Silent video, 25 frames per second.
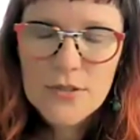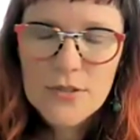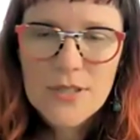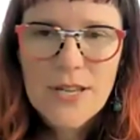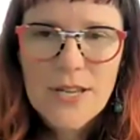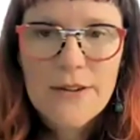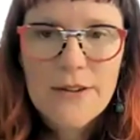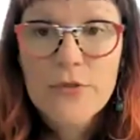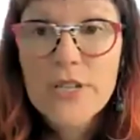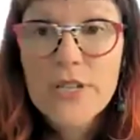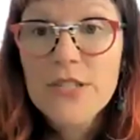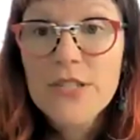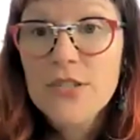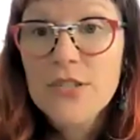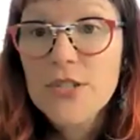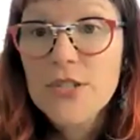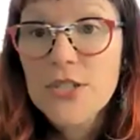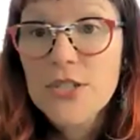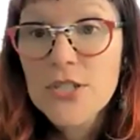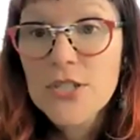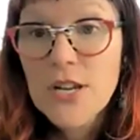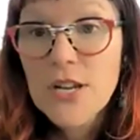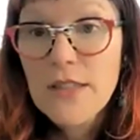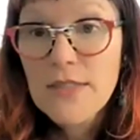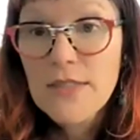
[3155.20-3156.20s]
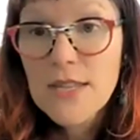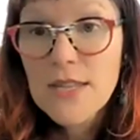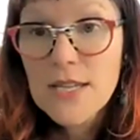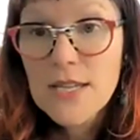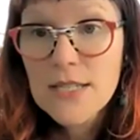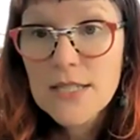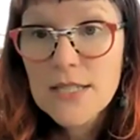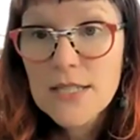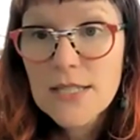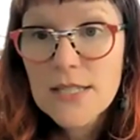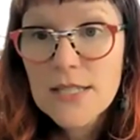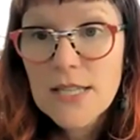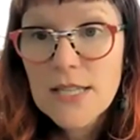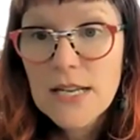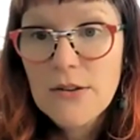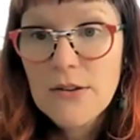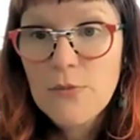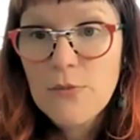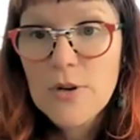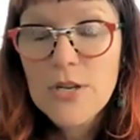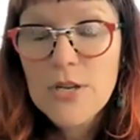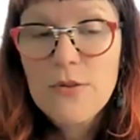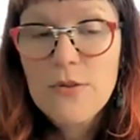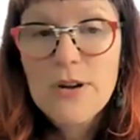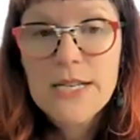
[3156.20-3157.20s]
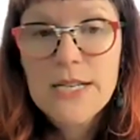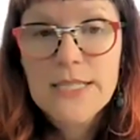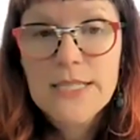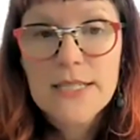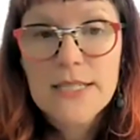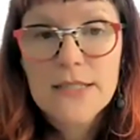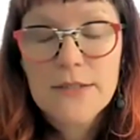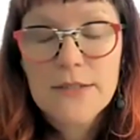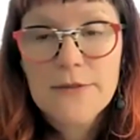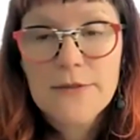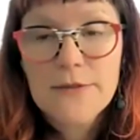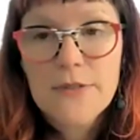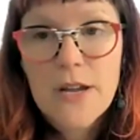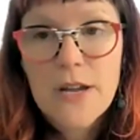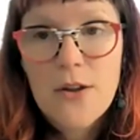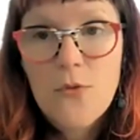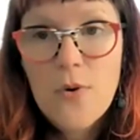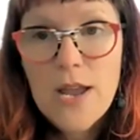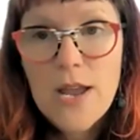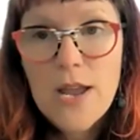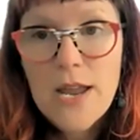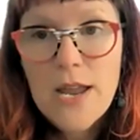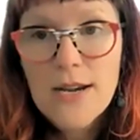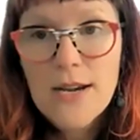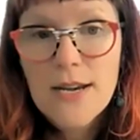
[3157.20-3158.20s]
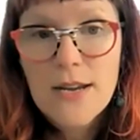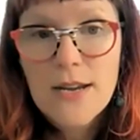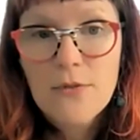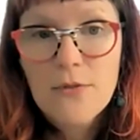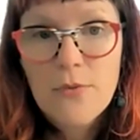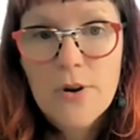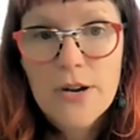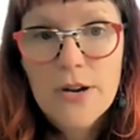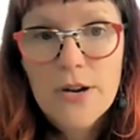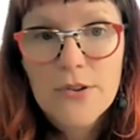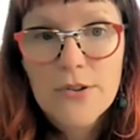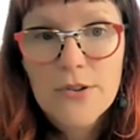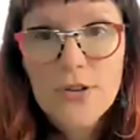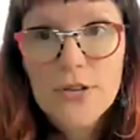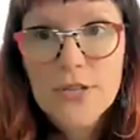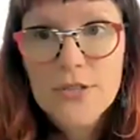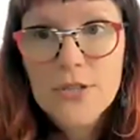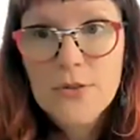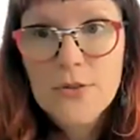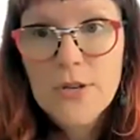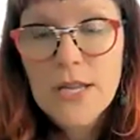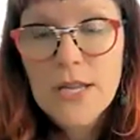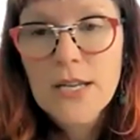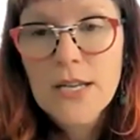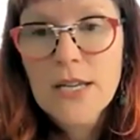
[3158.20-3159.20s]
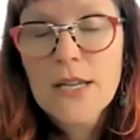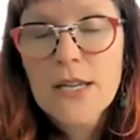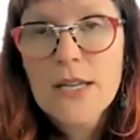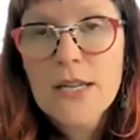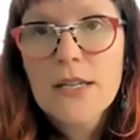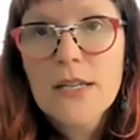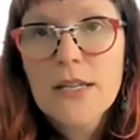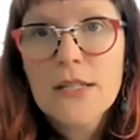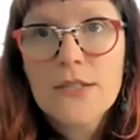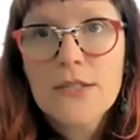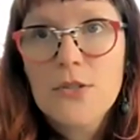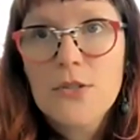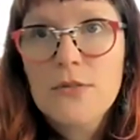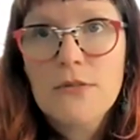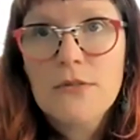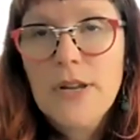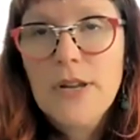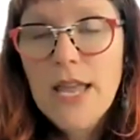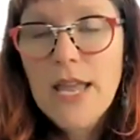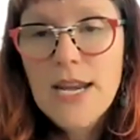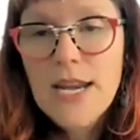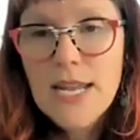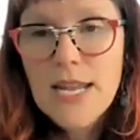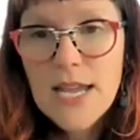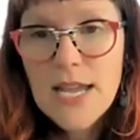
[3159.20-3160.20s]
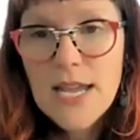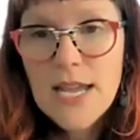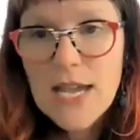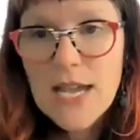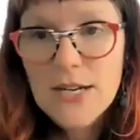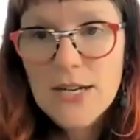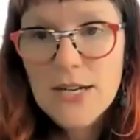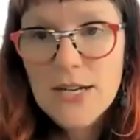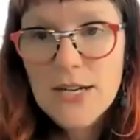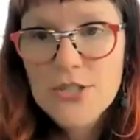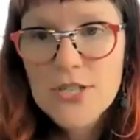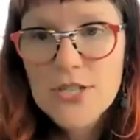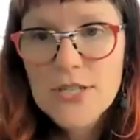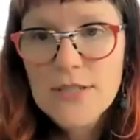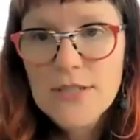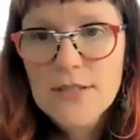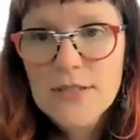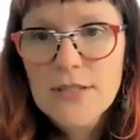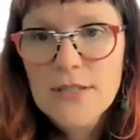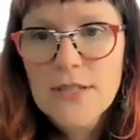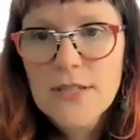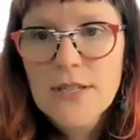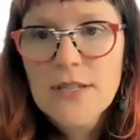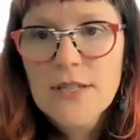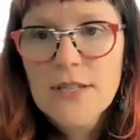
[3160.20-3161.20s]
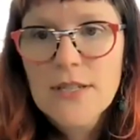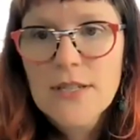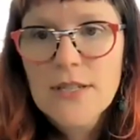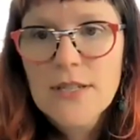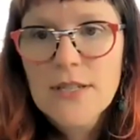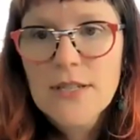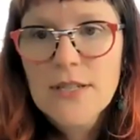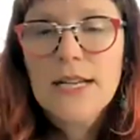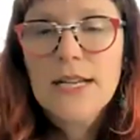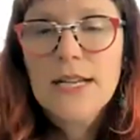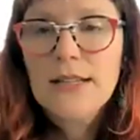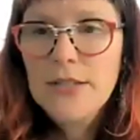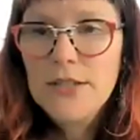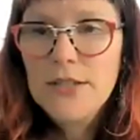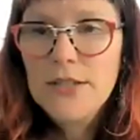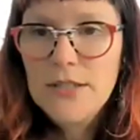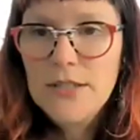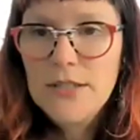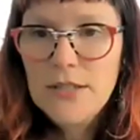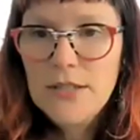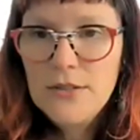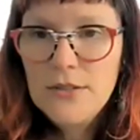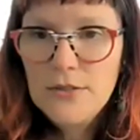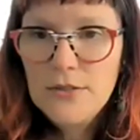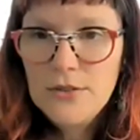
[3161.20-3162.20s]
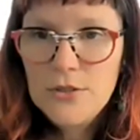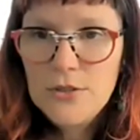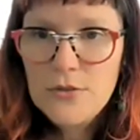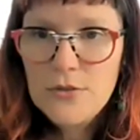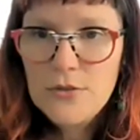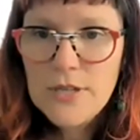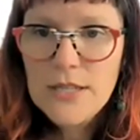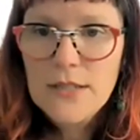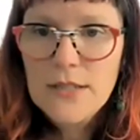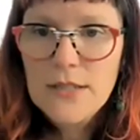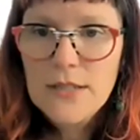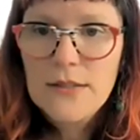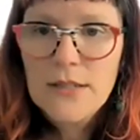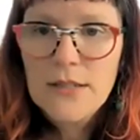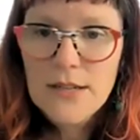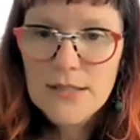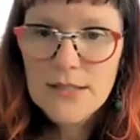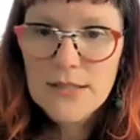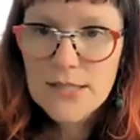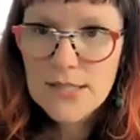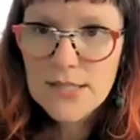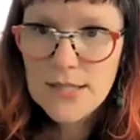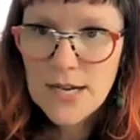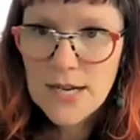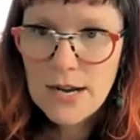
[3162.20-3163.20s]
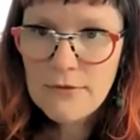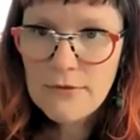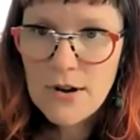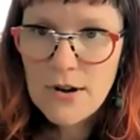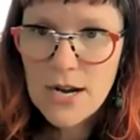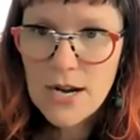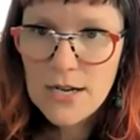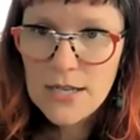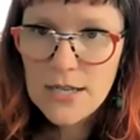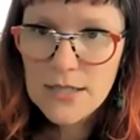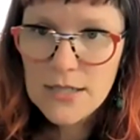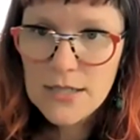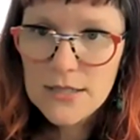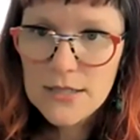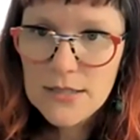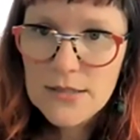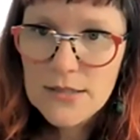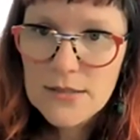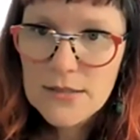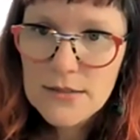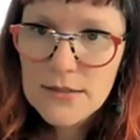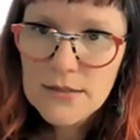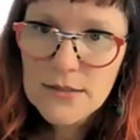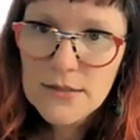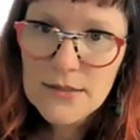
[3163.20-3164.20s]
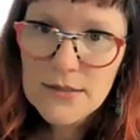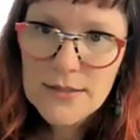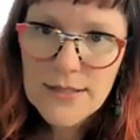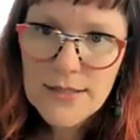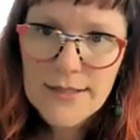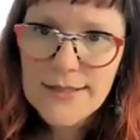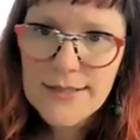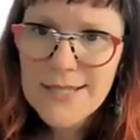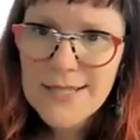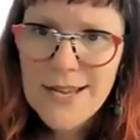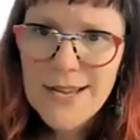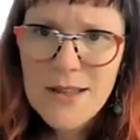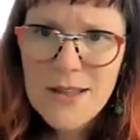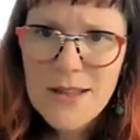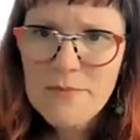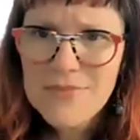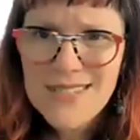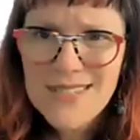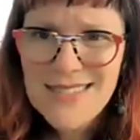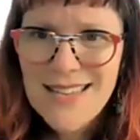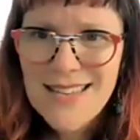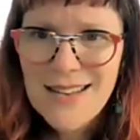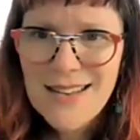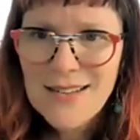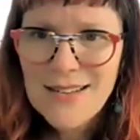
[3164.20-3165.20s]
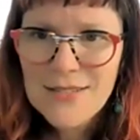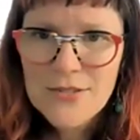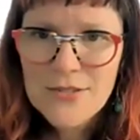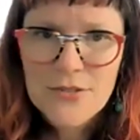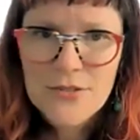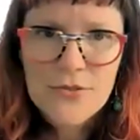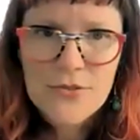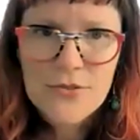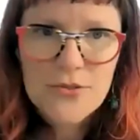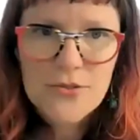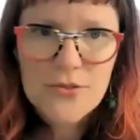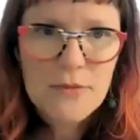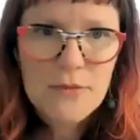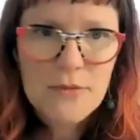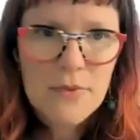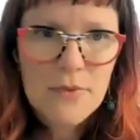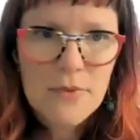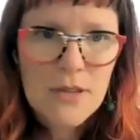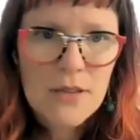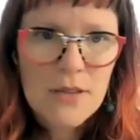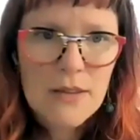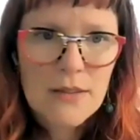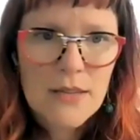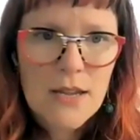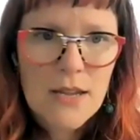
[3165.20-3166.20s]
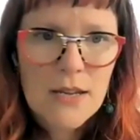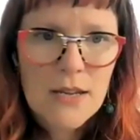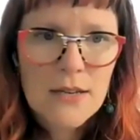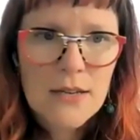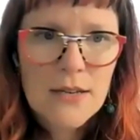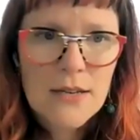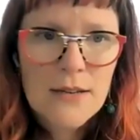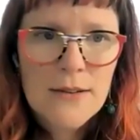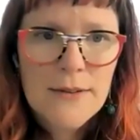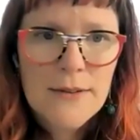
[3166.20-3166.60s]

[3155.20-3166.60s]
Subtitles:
There's a lot of research on this that when you identify when and where you're going to do it, do any action, the likelihood that you'll do it kind of skyrockets. It's like times six or something like that.